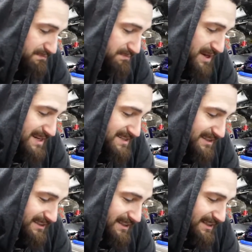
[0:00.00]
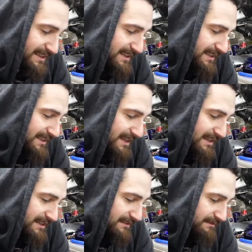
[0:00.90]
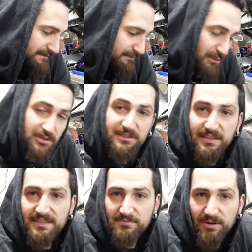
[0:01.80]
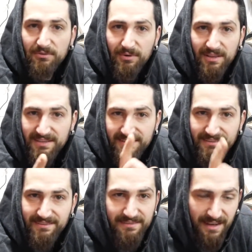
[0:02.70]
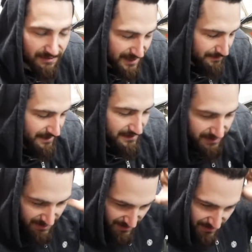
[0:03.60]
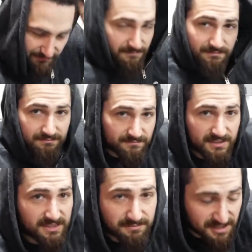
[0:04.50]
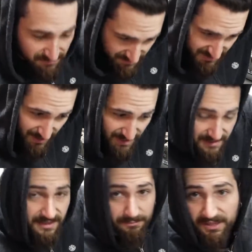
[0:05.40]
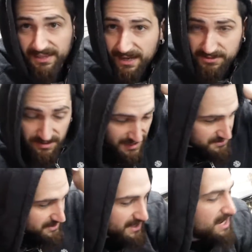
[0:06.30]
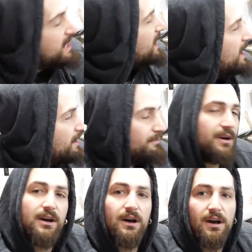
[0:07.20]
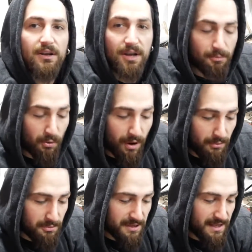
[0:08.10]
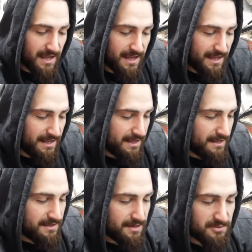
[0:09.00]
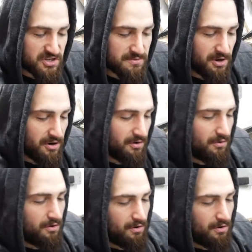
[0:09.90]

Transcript: basically most of these. One of these, it's not recommended. It's up to you. It's completely optional, actually. Number one would be the Mishimoto